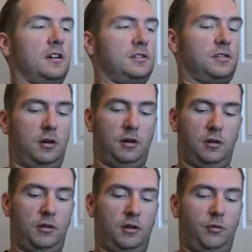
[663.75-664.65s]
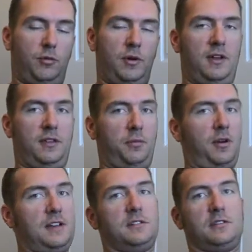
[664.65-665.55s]
So with a
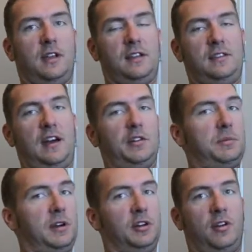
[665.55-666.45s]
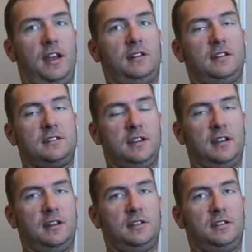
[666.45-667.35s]
processor like that, it would have been great to
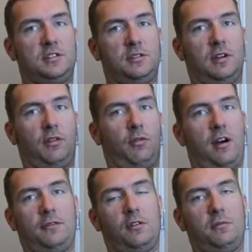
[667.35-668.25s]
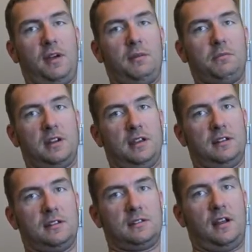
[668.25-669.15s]
see it shoot in RAW format, but
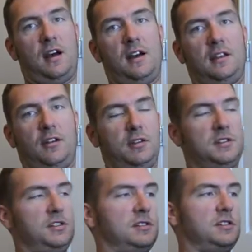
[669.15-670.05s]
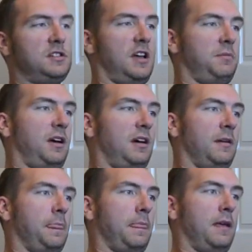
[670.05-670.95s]
it does not. It only shoots in
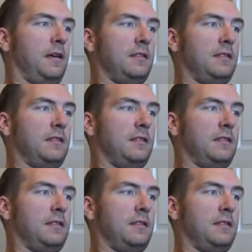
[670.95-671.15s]
JPEG.